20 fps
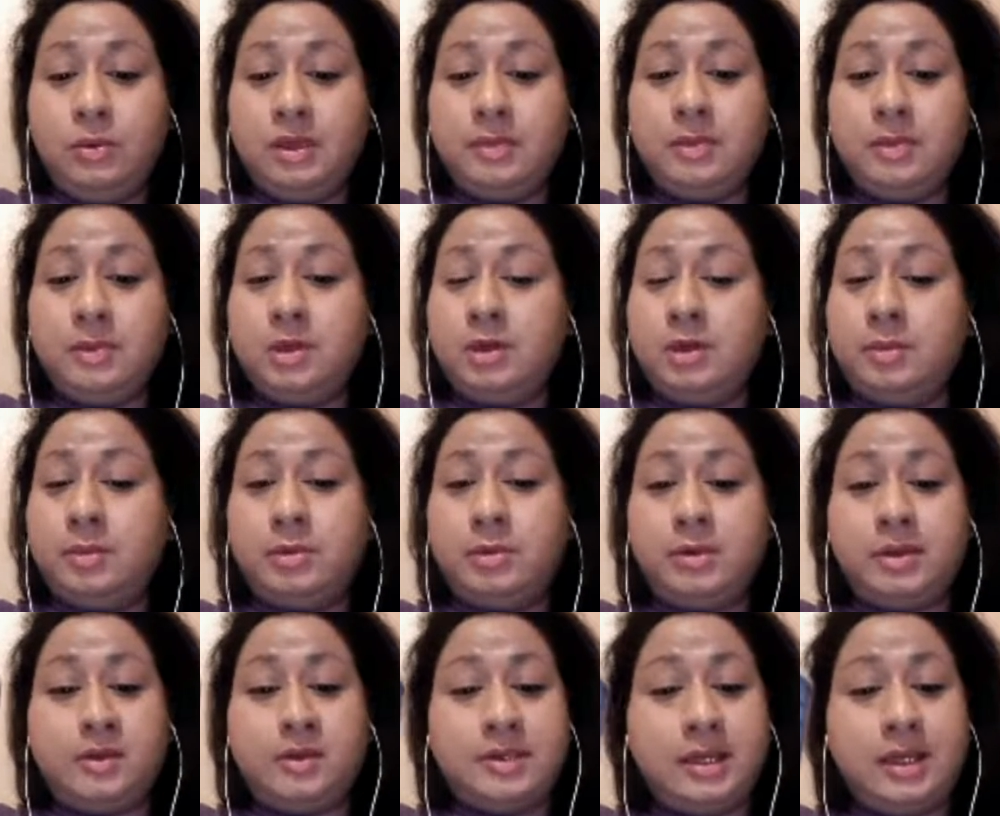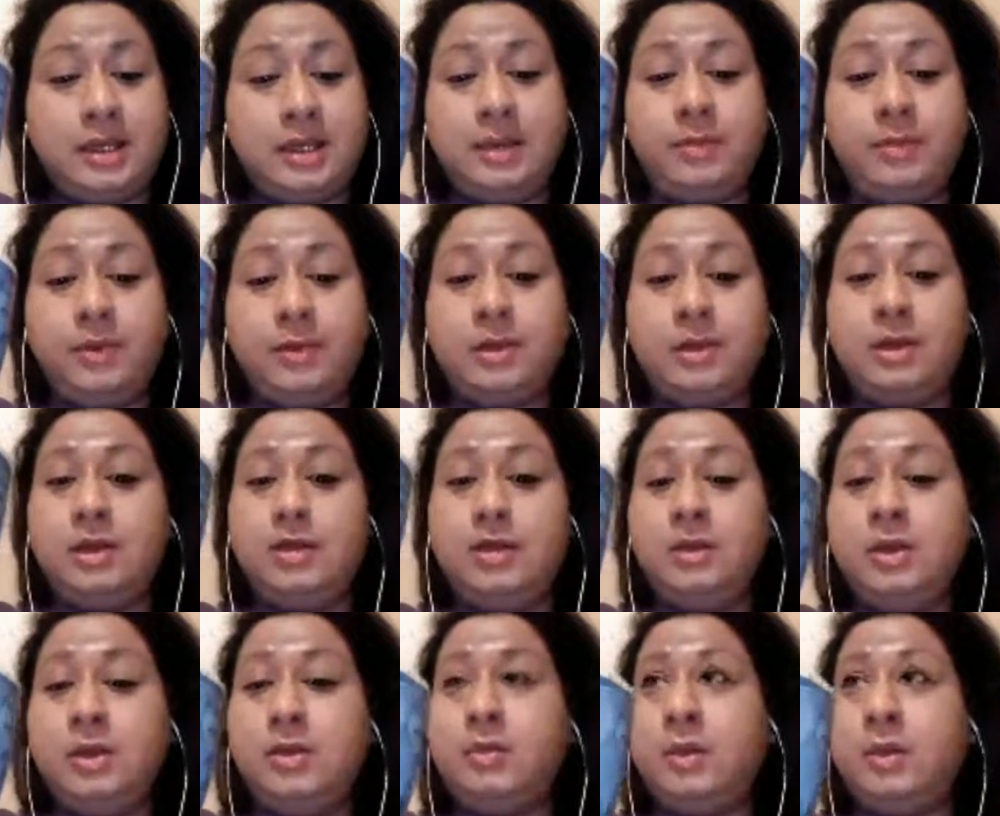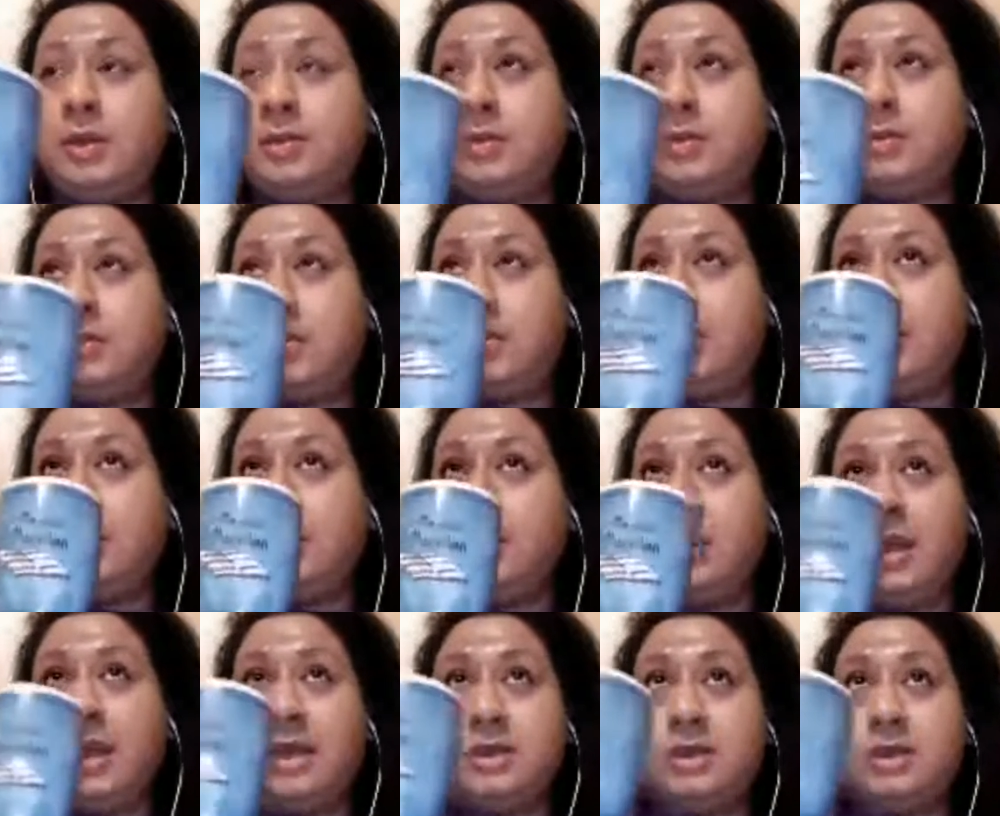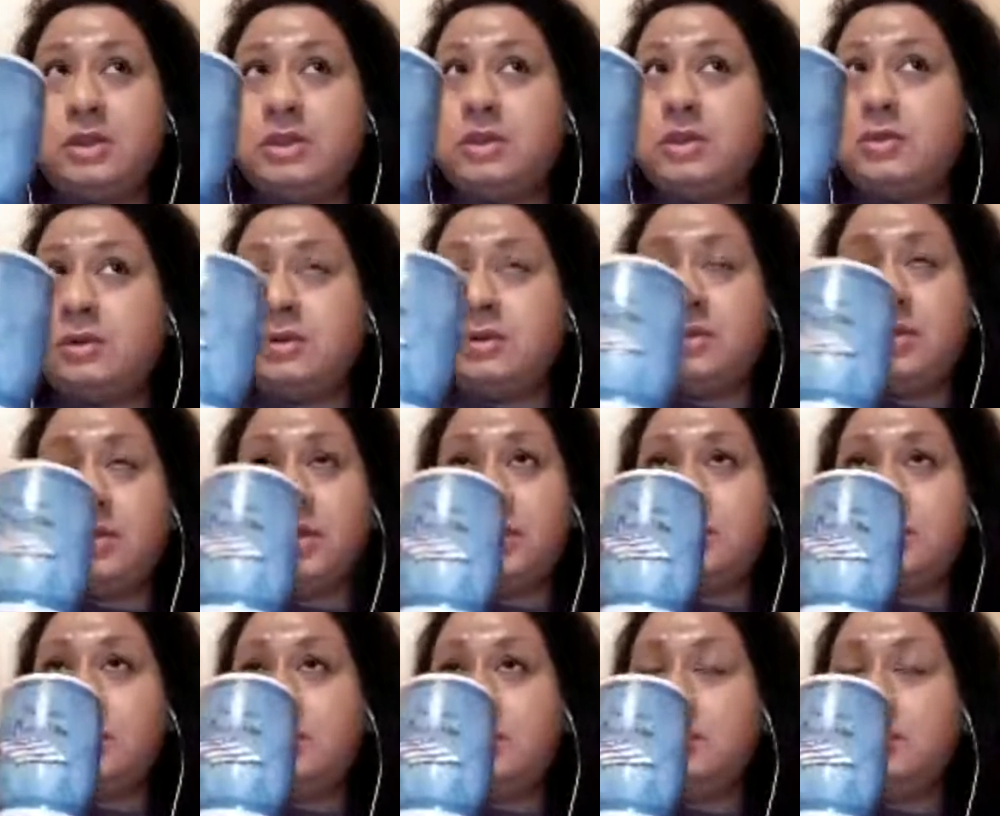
them good old boys came with loaded weaponry, and we had just drove through there too.